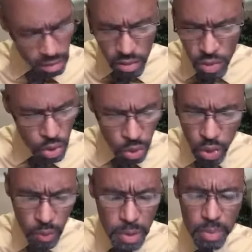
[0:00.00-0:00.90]
Lord, we
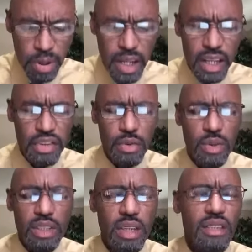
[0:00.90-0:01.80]
pray that you would
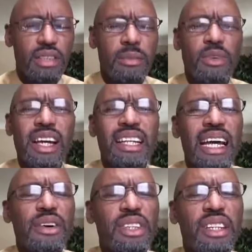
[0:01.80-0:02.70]
touch them right now in
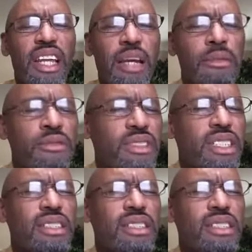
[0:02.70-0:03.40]
the name of Jesus,